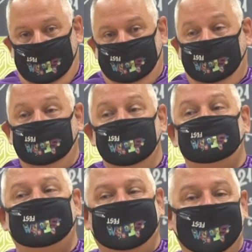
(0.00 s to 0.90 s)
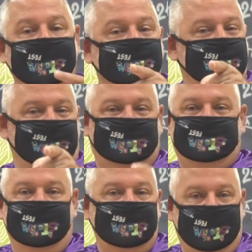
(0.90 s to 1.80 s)
So you've gotten your
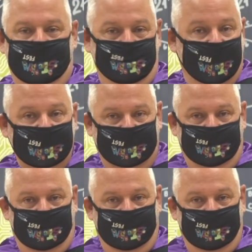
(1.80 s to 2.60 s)
Sunday money